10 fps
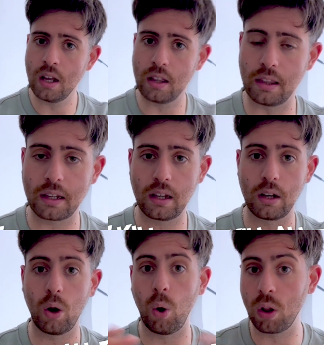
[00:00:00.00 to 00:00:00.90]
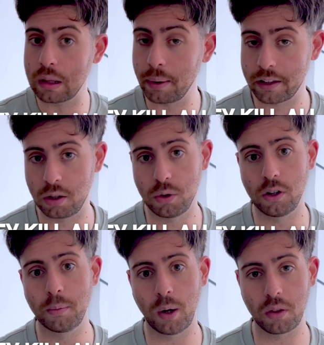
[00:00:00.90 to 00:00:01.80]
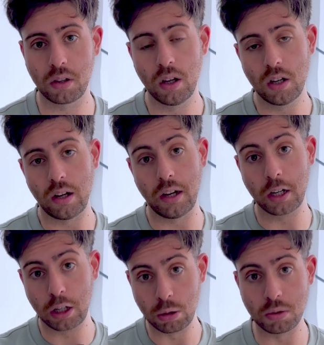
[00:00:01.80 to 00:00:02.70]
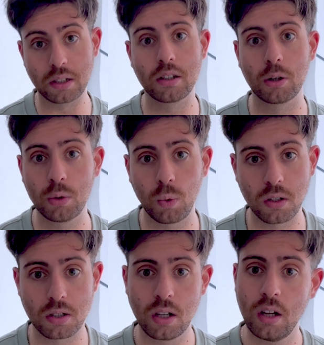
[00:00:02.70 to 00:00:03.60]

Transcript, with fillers: they kill all the bacteria in your mouth, including the good ones.